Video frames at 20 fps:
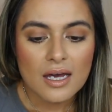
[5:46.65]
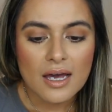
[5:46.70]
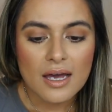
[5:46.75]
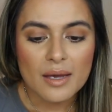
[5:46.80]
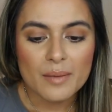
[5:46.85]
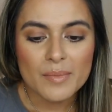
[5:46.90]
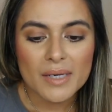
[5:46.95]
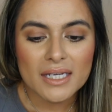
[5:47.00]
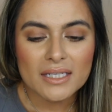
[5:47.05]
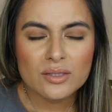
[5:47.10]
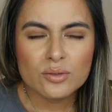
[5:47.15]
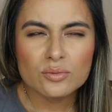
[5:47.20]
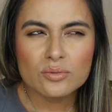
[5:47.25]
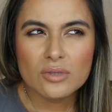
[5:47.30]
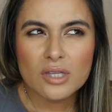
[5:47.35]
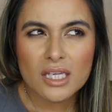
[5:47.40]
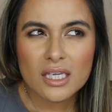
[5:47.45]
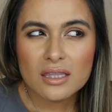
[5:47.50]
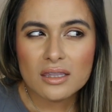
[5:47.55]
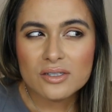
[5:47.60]
Um, I
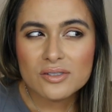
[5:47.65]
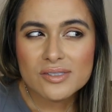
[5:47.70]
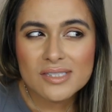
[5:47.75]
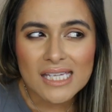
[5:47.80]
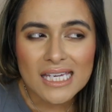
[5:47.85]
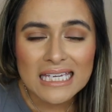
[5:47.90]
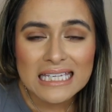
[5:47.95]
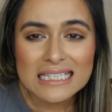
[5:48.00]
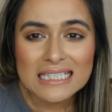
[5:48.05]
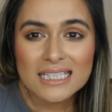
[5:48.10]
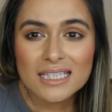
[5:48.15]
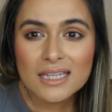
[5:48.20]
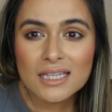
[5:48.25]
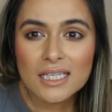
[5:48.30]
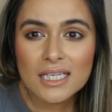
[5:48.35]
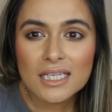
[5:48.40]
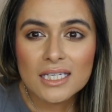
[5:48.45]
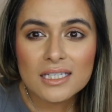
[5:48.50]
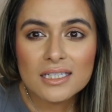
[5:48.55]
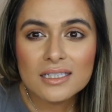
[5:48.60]
don't think there's
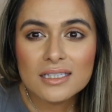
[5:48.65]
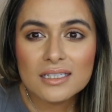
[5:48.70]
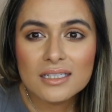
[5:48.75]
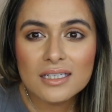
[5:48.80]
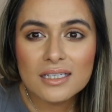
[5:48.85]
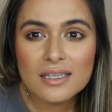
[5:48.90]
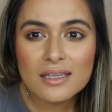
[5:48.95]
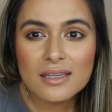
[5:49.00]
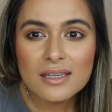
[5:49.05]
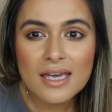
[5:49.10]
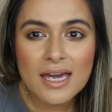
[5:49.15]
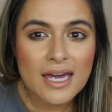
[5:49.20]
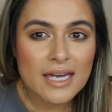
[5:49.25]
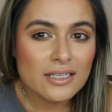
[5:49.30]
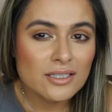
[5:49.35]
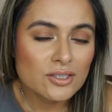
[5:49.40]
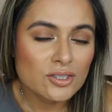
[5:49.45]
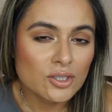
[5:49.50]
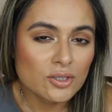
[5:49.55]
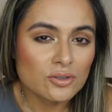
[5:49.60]
anything
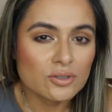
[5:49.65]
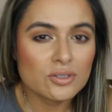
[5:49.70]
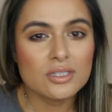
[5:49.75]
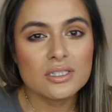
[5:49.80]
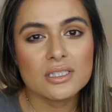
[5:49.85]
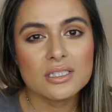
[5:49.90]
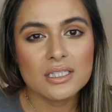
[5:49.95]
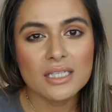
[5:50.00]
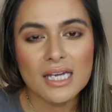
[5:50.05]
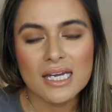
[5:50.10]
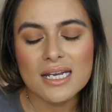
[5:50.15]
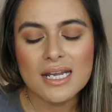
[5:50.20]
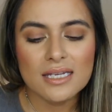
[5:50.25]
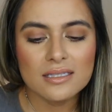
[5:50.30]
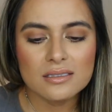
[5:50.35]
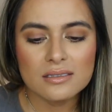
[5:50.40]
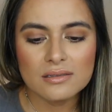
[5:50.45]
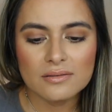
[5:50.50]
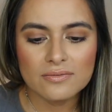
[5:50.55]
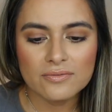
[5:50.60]
that, you know, you can get
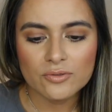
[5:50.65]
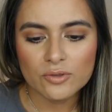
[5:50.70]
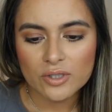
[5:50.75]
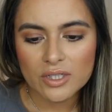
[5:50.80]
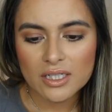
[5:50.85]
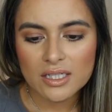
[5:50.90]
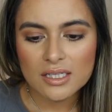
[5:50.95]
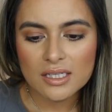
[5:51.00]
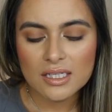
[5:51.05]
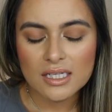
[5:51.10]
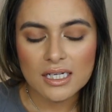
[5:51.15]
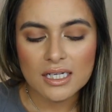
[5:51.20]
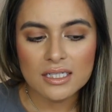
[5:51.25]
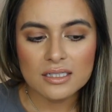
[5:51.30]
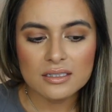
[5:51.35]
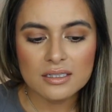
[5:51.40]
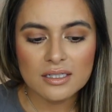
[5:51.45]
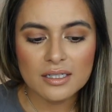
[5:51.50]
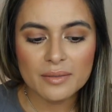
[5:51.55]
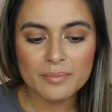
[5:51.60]
at Sephora
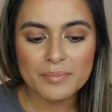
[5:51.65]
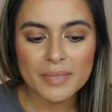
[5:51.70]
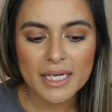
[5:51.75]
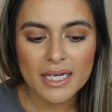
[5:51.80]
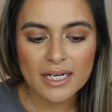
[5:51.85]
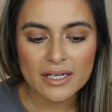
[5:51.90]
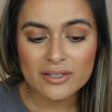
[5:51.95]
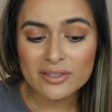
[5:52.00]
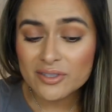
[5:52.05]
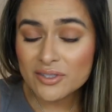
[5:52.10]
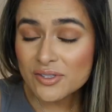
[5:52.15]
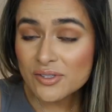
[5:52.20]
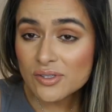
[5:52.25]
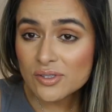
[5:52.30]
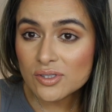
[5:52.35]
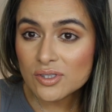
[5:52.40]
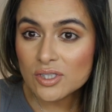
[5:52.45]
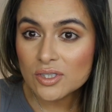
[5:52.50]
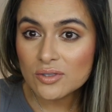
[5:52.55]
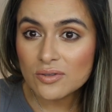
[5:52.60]
that
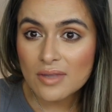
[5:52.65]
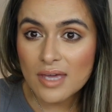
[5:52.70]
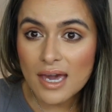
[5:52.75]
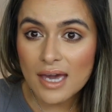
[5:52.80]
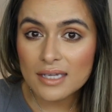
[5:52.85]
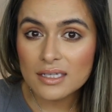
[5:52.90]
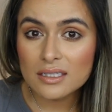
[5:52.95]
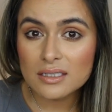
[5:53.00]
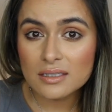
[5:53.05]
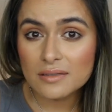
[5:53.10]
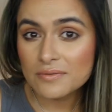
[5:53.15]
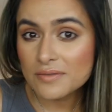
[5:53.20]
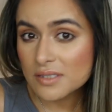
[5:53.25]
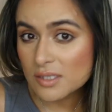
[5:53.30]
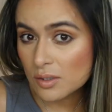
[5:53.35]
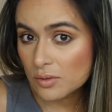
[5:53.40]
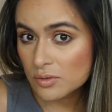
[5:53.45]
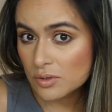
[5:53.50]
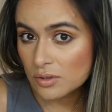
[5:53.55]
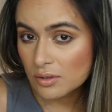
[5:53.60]
compares to that. And if
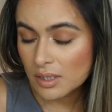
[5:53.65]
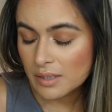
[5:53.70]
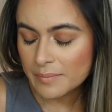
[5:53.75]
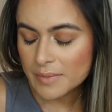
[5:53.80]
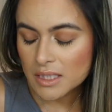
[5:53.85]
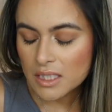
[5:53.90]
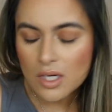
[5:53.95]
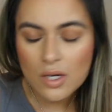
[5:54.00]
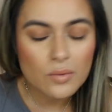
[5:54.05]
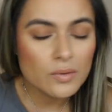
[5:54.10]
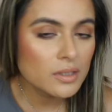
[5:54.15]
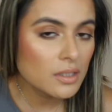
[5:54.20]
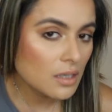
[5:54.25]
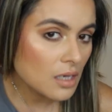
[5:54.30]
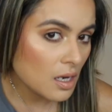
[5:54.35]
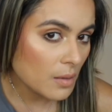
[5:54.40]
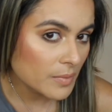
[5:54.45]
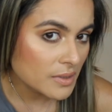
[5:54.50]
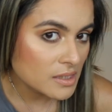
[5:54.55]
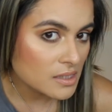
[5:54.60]
so, do let me know in the
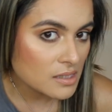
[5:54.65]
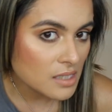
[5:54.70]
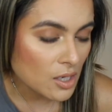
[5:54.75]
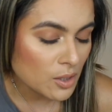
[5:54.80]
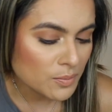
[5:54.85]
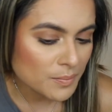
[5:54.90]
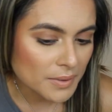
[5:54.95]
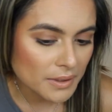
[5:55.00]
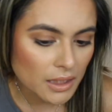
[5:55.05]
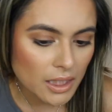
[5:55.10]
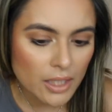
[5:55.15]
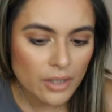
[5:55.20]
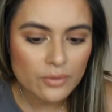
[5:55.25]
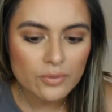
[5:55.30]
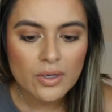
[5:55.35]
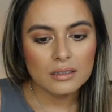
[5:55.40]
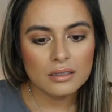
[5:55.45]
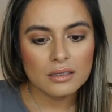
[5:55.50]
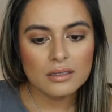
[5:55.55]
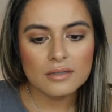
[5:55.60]
comments down
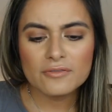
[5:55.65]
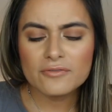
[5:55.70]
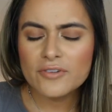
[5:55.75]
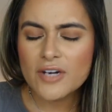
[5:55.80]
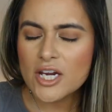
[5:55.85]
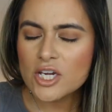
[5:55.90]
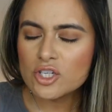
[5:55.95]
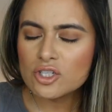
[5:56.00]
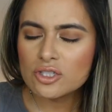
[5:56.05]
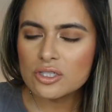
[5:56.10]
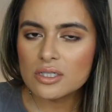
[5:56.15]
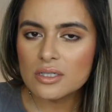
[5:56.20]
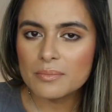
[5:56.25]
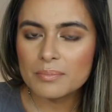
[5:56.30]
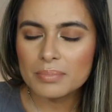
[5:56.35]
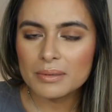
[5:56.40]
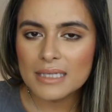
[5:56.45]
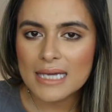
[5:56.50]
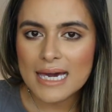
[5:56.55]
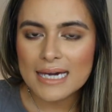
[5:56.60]
below. The Fresh
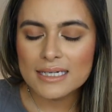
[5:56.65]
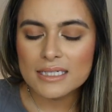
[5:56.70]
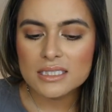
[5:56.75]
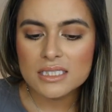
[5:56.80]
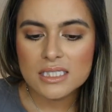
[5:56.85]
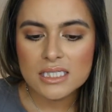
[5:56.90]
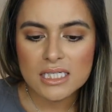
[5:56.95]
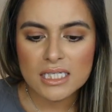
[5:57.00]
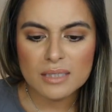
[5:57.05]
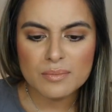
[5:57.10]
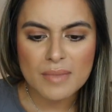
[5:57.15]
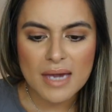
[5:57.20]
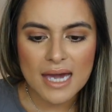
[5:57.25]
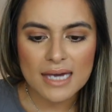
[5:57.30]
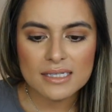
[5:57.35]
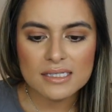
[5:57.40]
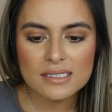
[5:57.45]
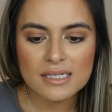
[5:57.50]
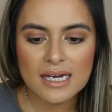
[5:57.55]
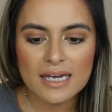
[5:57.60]
Black Tea
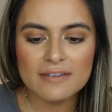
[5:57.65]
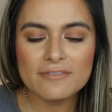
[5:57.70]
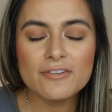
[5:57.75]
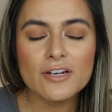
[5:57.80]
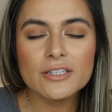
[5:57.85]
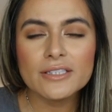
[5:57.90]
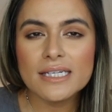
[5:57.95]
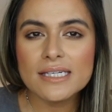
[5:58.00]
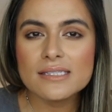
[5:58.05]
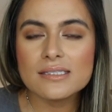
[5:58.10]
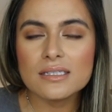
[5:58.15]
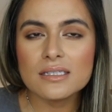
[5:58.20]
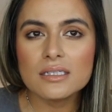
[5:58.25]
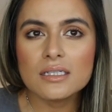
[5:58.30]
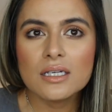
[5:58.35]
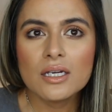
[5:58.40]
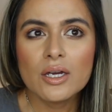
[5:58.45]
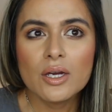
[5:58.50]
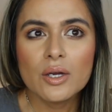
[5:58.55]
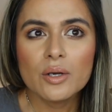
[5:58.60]
Mask, I felt as
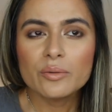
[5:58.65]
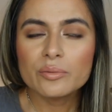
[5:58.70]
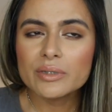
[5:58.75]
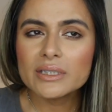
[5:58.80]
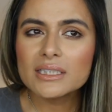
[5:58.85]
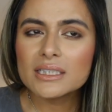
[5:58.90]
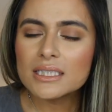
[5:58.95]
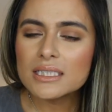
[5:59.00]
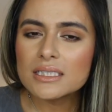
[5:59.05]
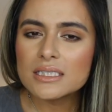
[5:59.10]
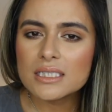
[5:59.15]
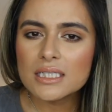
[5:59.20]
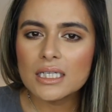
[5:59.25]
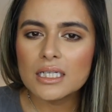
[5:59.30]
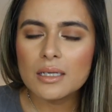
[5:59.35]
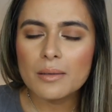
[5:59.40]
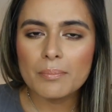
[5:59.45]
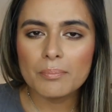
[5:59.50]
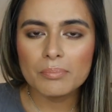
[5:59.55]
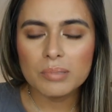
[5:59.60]
it really
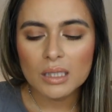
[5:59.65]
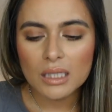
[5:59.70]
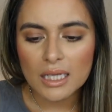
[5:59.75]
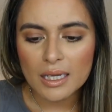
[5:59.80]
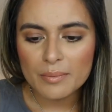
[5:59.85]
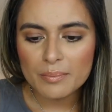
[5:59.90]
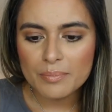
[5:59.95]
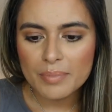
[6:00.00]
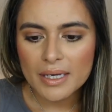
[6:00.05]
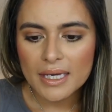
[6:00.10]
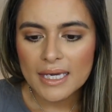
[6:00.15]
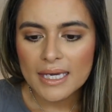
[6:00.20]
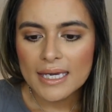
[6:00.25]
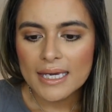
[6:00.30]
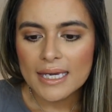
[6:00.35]
did plump